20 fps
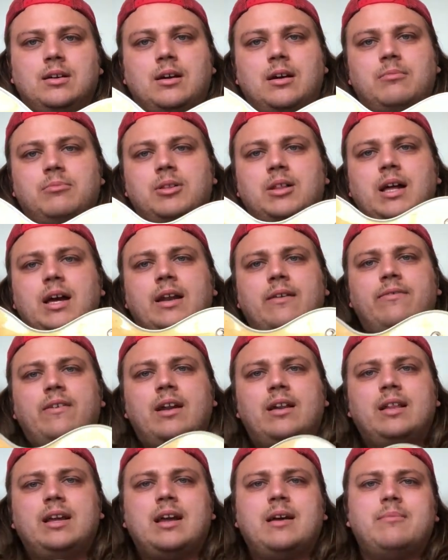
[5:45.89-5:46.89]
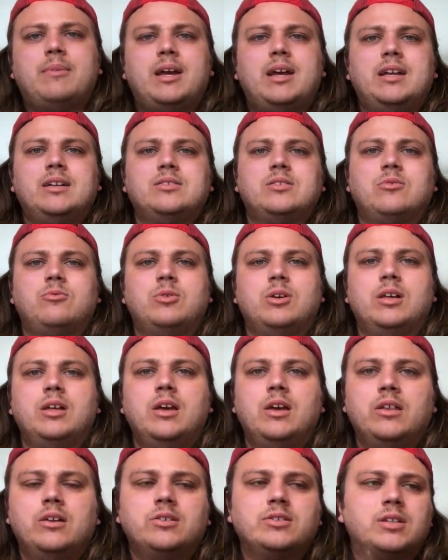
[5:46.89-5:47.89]
I'm glad I finally got my hands on one.
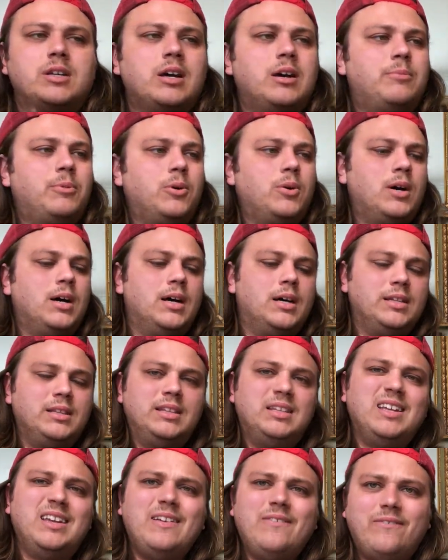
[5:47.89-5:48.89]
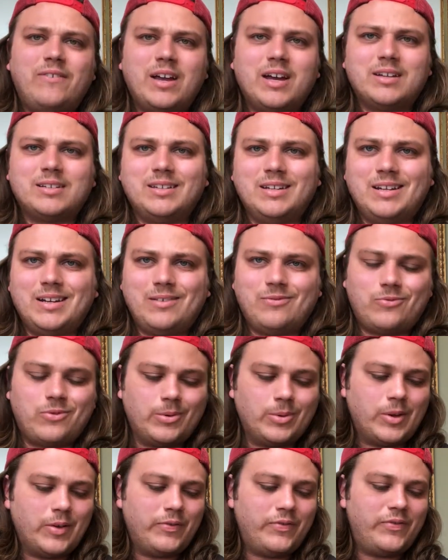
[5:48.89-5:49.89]
There's a couple defects in it
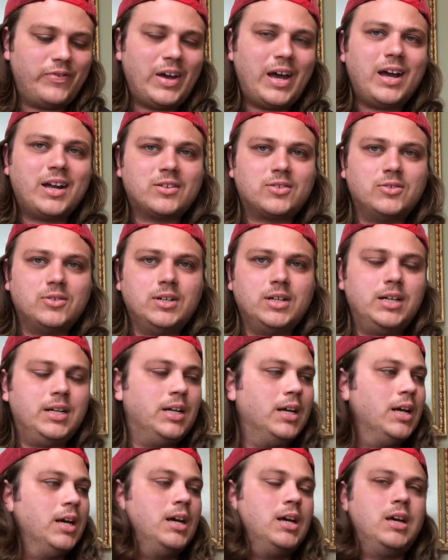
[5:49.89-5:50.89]
from the factory.